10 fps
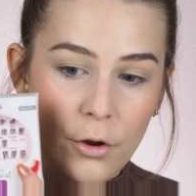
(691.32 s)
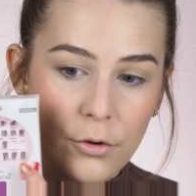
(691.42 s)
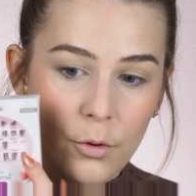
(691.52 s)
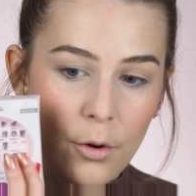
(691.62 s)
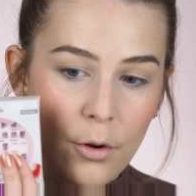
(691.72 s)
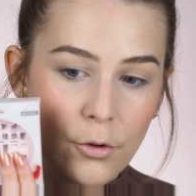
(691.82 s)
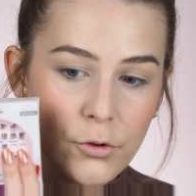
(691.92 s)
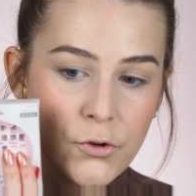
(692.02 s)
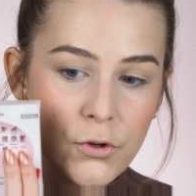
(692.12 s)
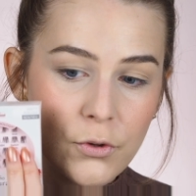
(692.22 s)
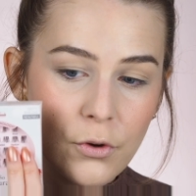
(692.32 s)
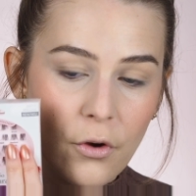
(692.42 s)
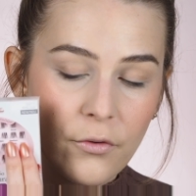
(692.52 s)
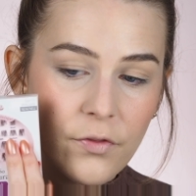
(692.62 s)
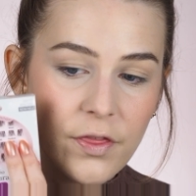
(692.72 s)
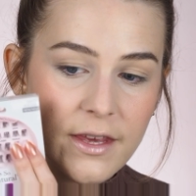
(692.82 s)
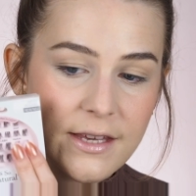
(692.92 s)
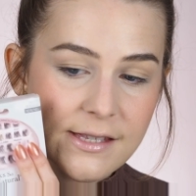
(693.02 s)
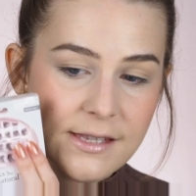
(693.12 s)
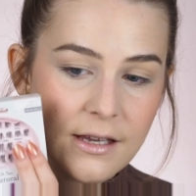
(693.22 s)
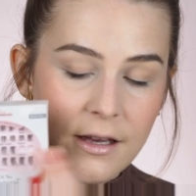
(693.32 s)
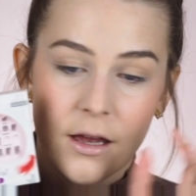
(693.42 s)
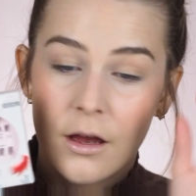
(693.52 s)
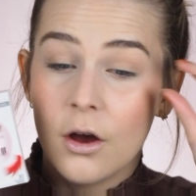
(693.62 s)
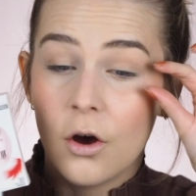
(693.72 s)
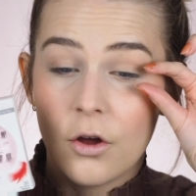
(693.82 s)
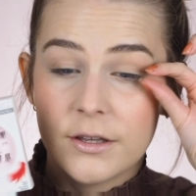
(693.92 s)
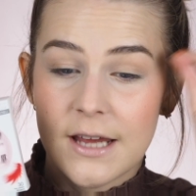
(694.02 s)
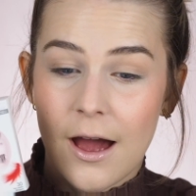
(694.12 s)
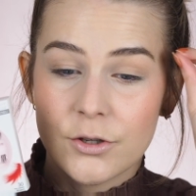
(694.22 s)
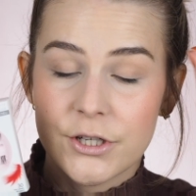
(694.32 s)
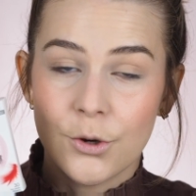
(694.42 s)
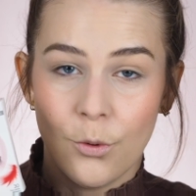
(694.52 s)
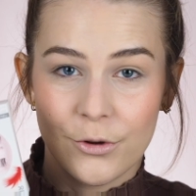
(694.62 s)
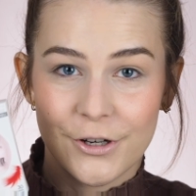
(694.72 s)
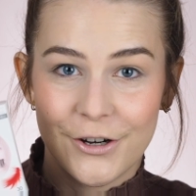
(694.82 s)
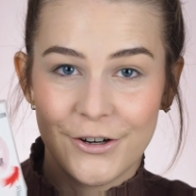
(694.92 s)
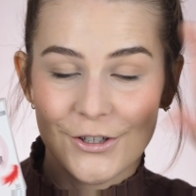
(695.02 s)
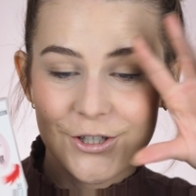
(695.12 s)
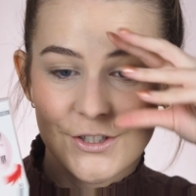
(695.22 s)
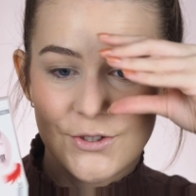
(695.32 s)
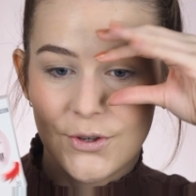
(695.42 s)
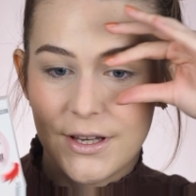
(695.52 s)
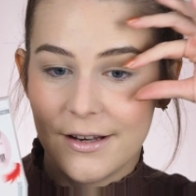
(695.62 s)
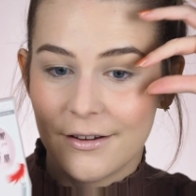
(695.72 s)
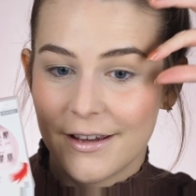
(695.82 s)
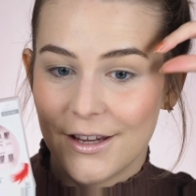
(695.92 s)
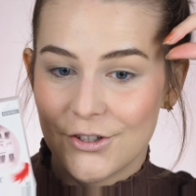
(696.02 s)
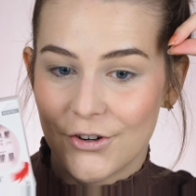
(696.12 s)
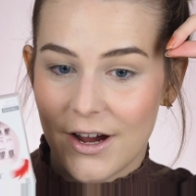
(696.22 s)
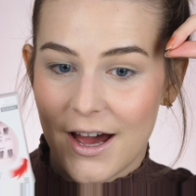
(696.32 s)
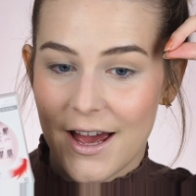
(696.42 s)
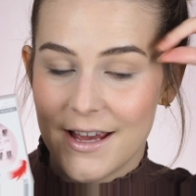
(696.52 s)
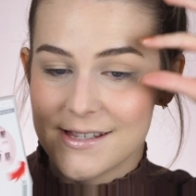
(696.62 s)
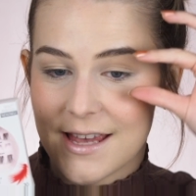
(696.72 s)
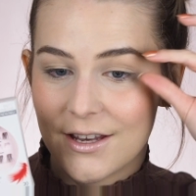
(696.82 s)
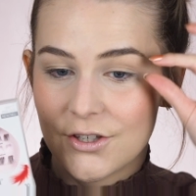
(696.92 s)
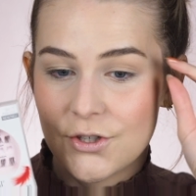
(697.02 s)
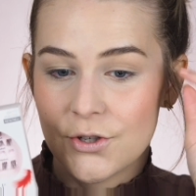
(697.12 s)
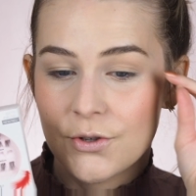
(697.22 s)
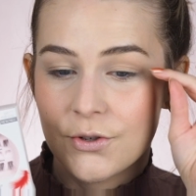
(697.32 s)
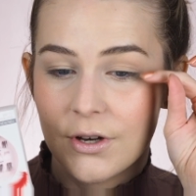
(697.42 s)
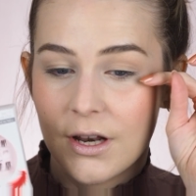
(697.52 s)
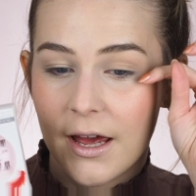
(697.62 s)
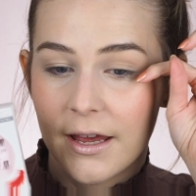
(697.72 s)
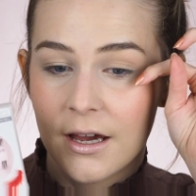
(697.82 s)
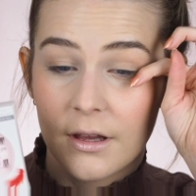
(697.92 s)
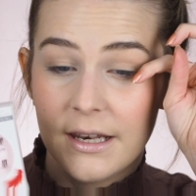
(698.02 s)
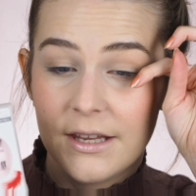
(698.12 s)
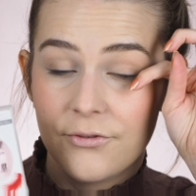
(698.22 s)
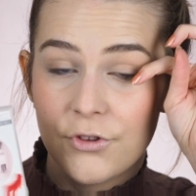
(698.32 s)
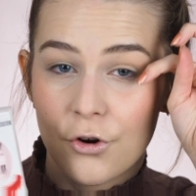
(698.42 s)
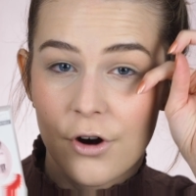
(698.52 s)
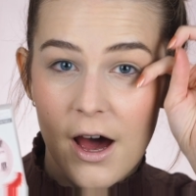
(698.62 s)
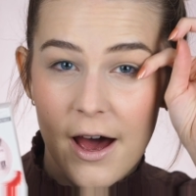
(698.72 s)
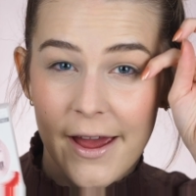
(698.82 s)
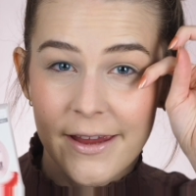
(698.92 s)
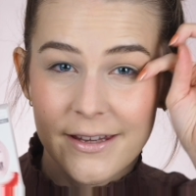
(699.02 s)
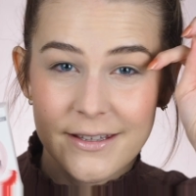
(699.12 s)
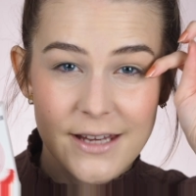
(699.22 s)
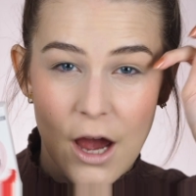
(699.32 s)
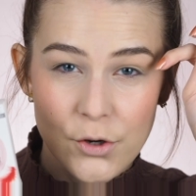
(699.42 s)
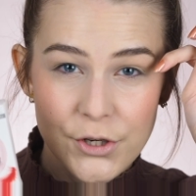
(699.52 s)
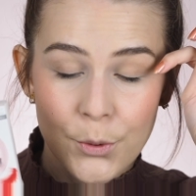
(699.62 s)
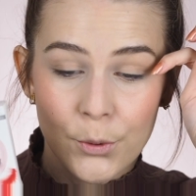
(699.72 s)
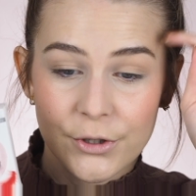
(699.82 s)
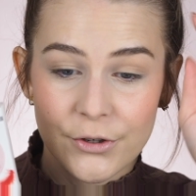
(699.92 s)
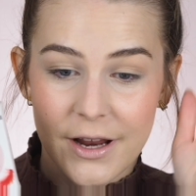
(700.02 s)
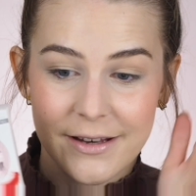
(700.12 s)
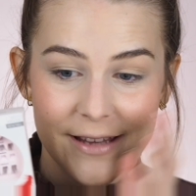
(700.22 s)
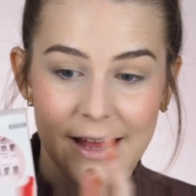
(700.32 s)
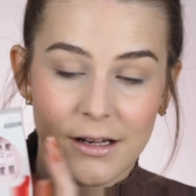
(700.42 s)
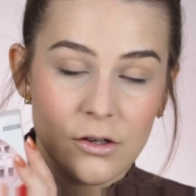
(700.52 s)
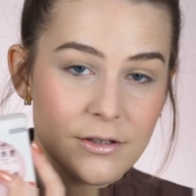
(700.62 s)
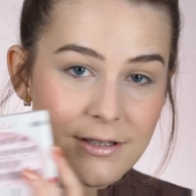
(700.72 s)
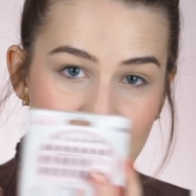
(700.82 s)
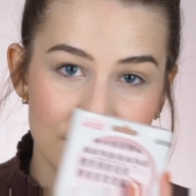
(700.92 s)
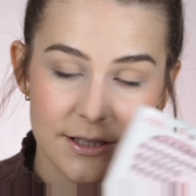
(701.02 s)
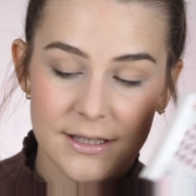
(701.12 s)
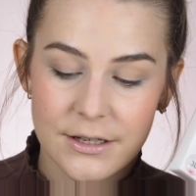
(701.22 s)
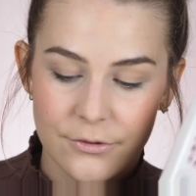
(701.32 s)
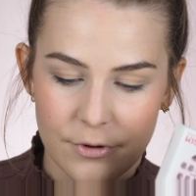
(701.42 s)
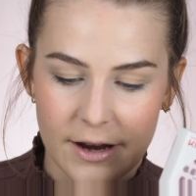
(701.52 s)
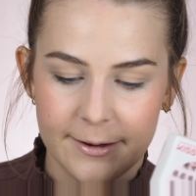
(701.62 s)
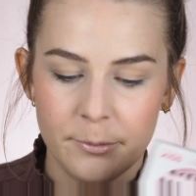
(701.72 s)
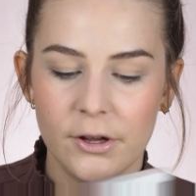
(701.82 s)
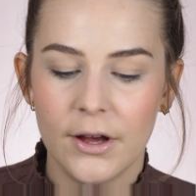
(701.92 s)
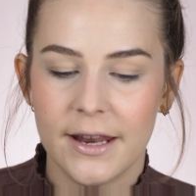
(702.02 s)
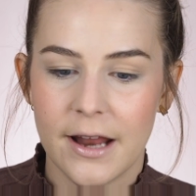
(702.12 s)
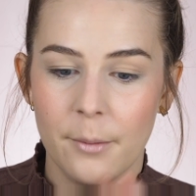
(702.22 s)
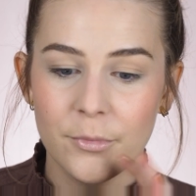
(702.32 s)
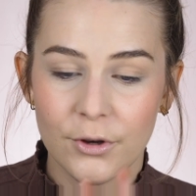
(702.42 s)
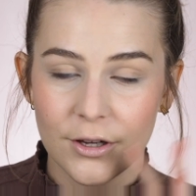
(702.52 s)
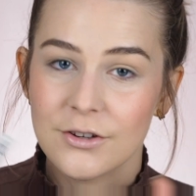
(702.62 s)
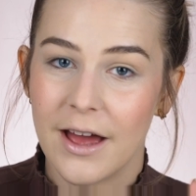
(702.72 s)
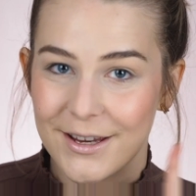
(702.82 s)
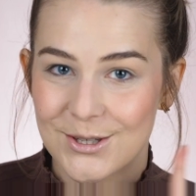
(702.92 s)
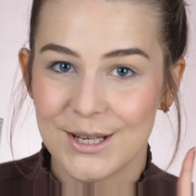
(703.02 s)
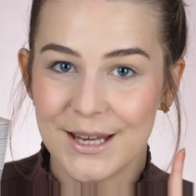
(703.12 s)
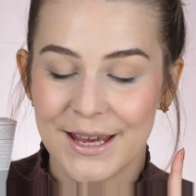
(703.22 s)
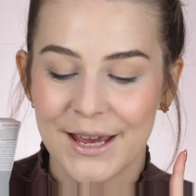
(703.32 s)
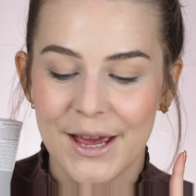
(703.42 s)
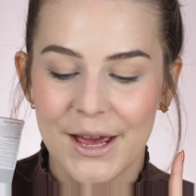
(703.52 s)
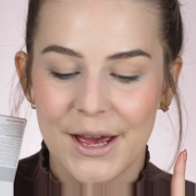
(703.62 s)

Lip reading: or two of these on the outer corner, just to elongate your eyes and to like lift your eye in the outer corner, and that looks just incredible. And I'm going to actually